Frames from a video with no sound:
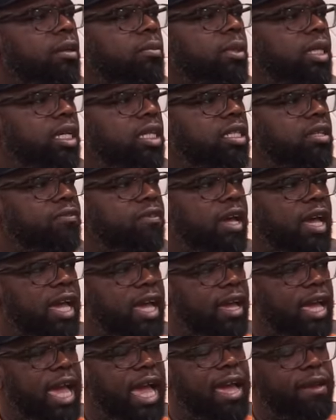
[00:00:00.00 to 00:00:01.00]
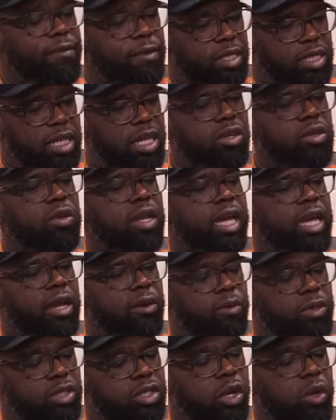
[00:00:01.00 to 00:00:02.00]
because if I, ha- I have to tell you like I
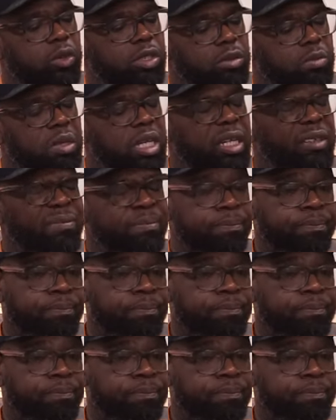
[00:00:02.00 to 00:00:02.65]
was told to me,